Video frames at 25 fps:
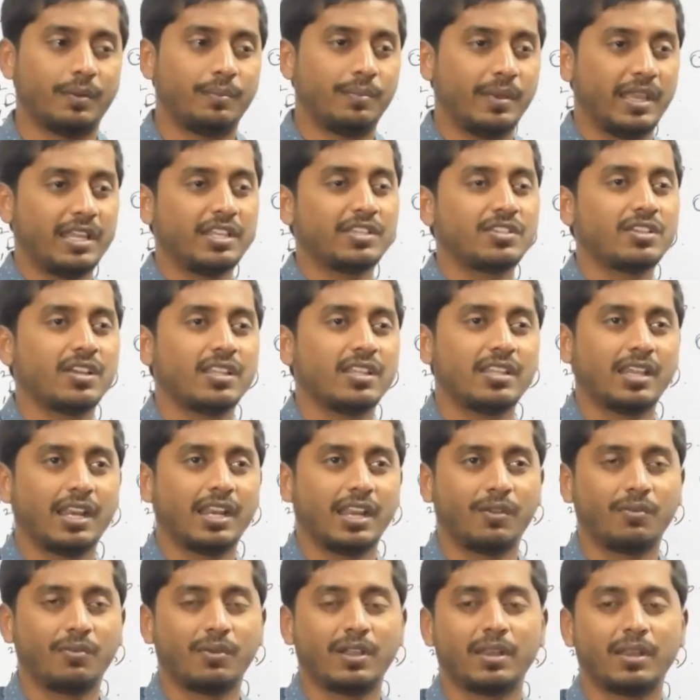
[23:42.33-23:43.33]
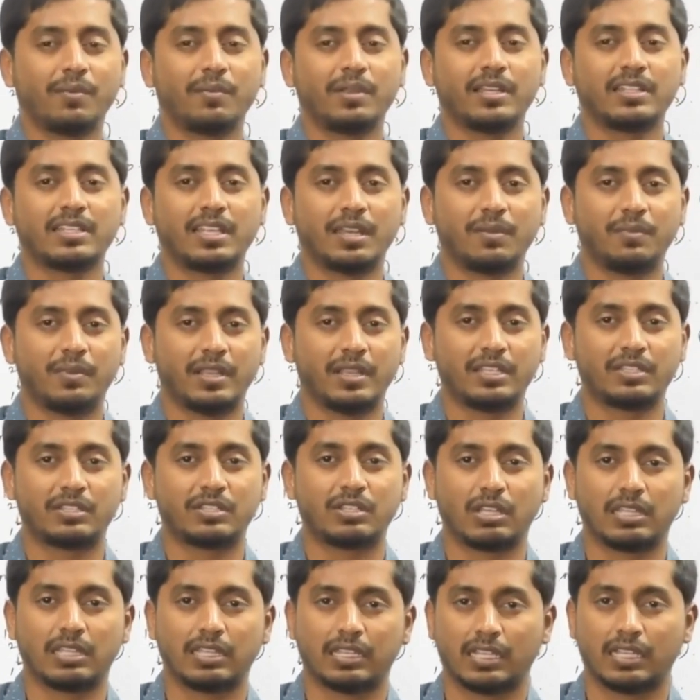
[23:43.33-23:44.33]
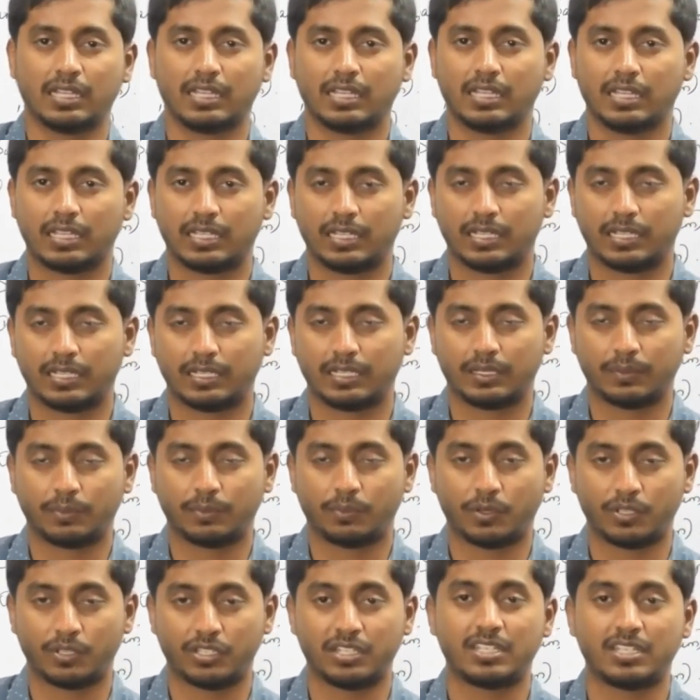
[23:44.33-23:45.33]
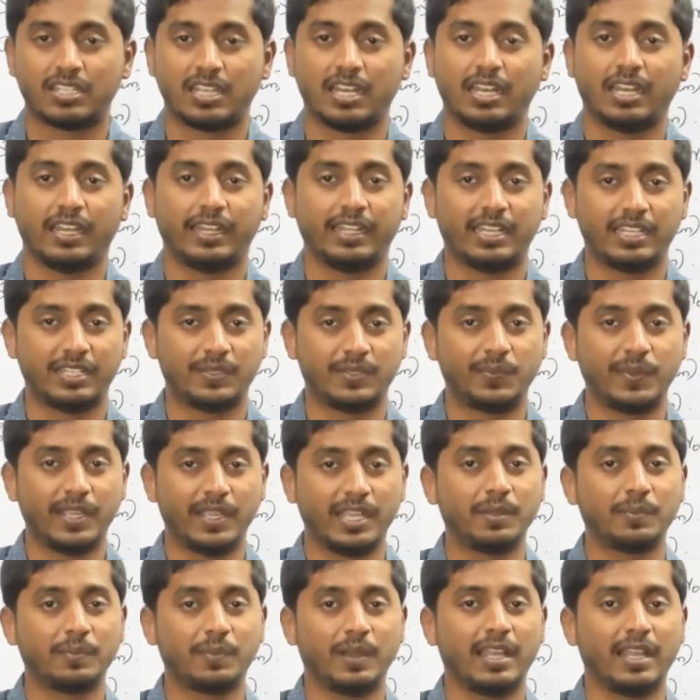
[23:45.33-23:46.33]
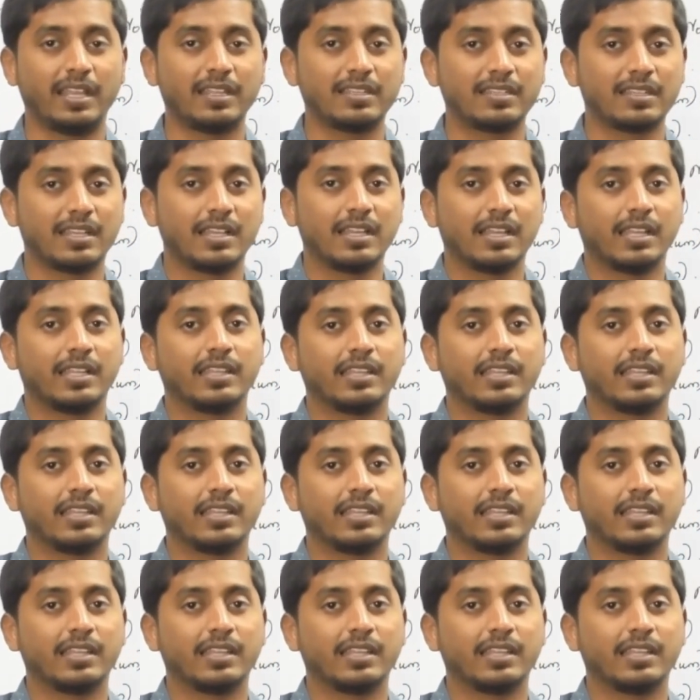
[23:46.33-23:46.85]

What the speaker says: Based on the requirements and based on the position it is being placed,